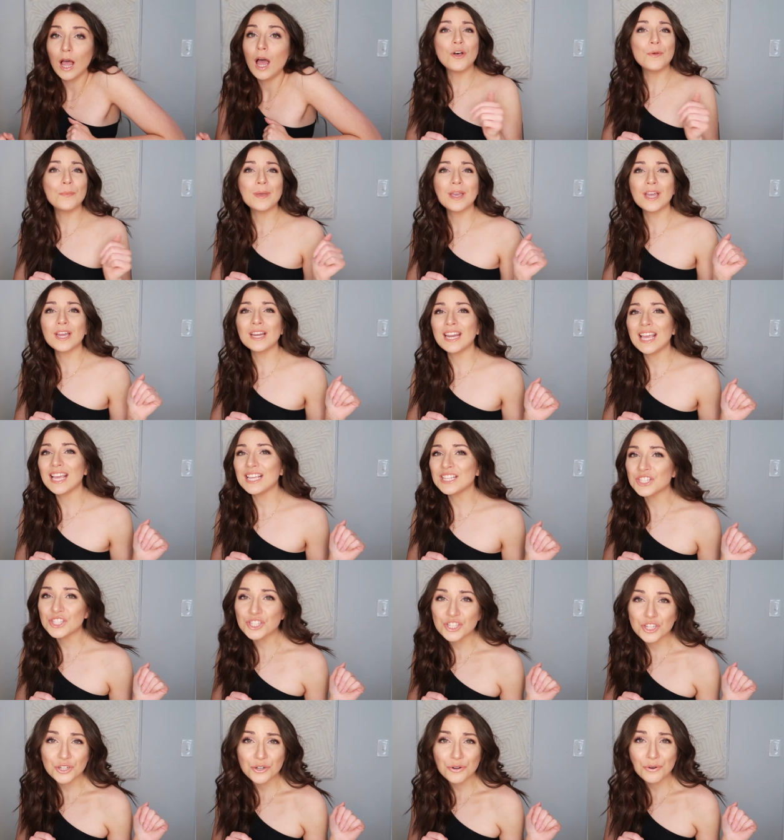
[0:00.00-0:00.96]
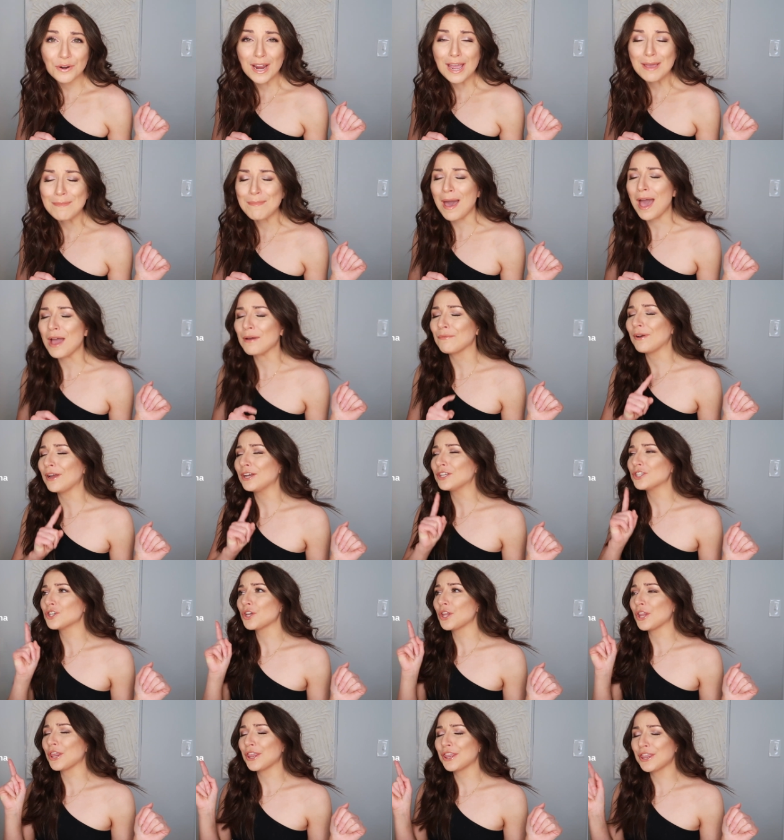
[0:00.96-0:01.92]
Follow me on Instagram at
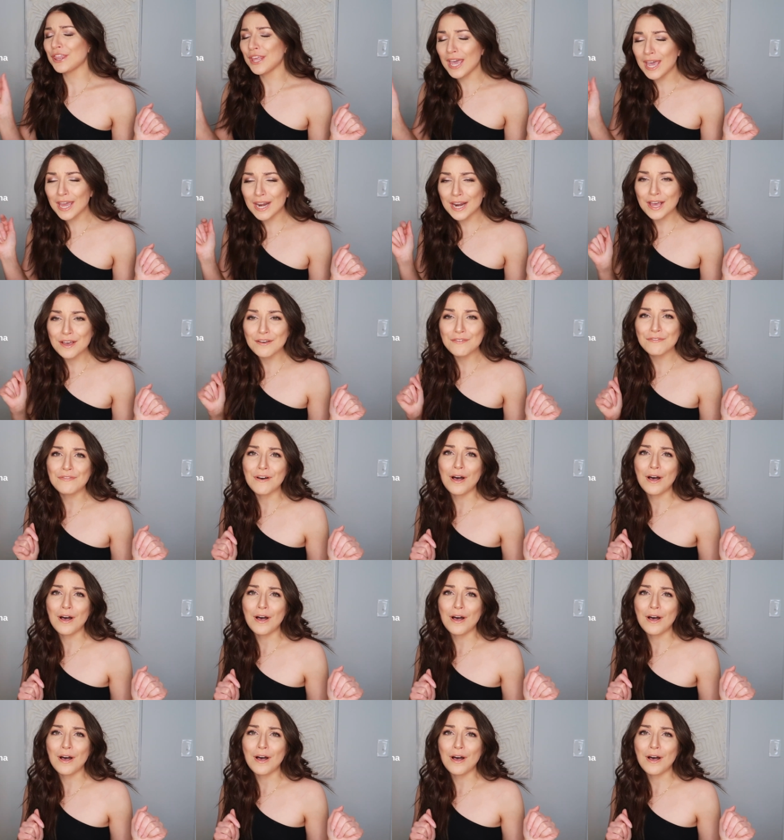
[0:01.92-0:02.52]
Rachel Fana.